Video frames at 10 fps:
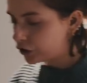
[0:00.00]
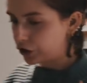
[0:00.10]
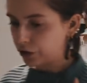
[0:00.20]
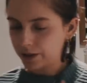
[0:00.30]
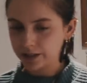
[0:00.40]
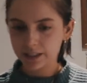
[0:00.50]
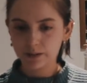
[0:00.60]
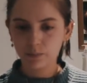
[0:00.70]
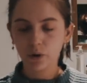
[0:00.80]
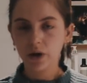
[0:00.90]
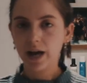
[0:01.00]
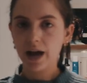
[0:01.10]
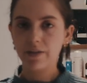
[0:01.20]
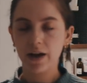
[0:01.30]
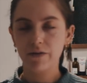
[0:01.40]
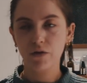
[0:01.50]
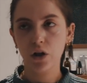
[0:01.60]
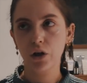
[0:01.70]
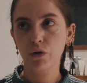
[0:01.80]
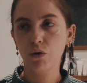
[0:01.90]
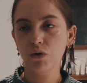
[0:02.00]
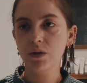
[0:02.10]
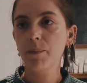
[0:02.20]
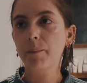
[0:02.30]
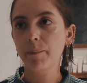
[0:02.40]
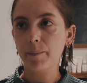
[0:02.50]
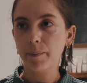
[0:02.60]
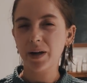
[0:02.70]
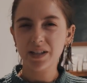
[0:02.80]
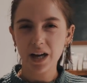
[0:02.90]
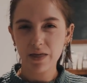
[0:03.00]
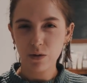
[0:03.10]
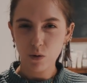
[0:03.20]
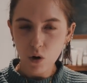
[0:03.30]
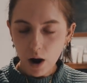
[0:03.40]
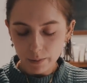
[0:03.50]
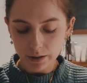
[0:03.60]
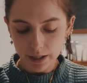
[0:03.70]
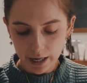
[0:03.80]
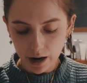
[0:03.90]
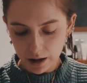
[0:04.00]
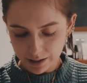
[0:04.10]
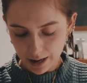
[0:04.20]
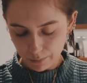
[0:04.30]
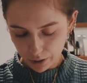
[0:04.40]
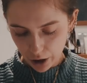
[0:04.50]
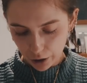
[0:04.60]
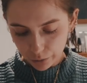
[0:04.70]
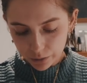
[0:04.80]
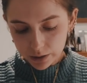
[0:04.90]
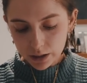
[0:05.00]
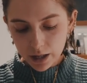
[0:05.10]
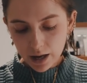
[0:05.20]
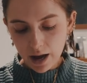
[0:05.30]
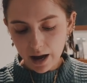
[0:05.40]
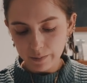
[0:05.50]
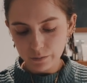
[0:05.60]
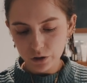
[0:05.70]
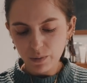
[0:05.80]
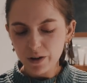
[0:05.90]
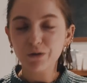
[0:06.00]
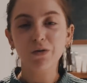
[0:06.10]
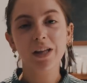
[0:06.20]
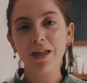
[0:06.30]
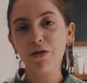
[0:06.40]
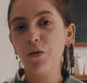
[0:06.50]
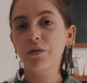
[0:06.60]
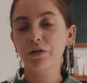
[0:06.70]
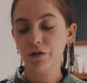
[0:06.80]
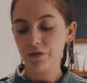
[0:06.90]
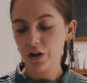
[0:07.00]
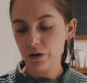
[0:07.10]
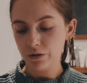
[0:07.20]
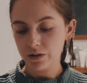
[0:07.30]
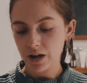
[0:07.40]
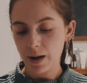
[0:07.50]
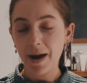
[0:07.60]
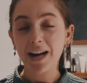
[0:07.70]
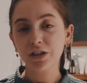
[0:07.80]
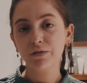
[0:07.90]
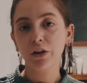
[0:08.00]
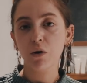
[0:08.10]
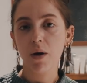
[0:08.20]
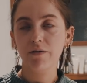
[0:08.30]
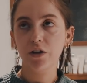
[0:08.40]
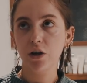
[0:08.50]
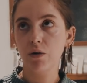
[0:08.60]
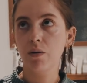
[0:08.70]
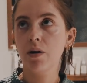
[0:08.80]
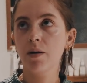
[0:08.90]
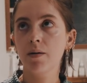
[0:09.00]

to do, there's this book account that I follow called But I Thought, I will link her down below. Um, she posts really thoughtful reviews. Um, I actually follow quite a few